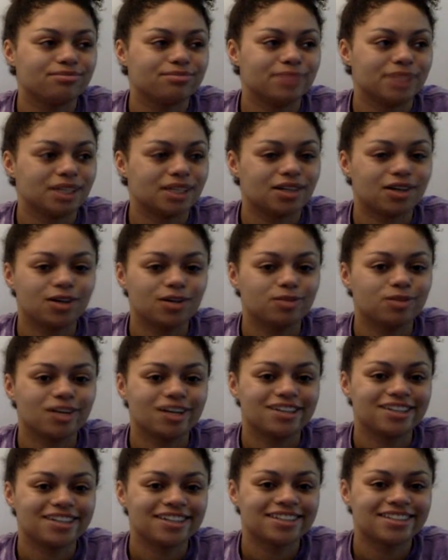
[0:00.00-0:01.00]
big art
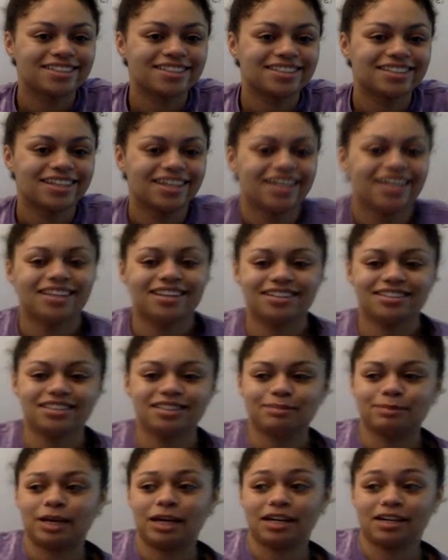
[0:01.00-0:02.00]
projects. This
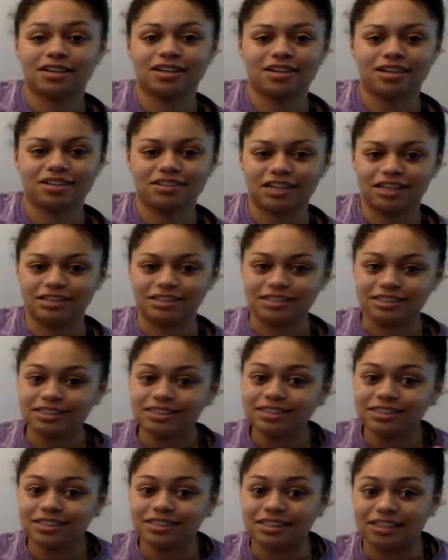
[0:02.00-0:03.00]
is my, okay, this is
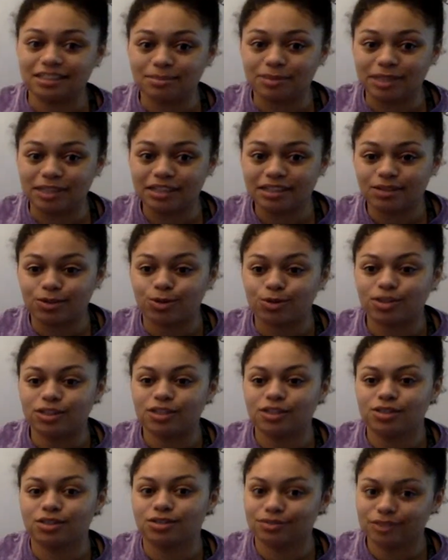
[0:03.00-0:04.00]
a sneak peek. Only
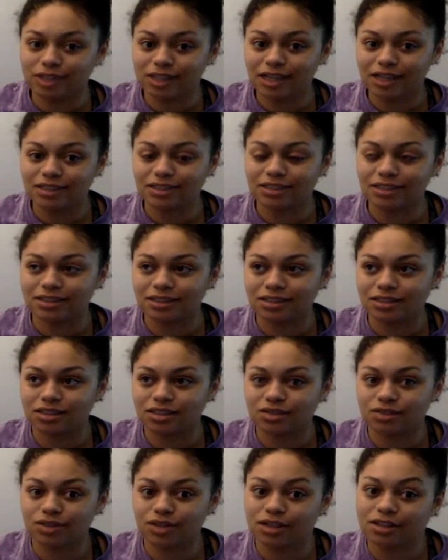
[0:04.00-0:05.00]
Sophie has seen this
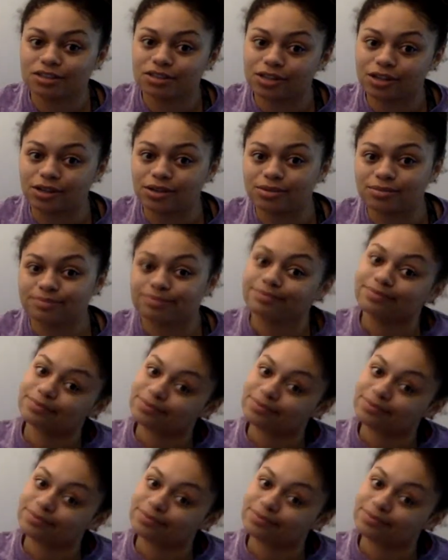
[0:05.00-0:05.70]
so far. So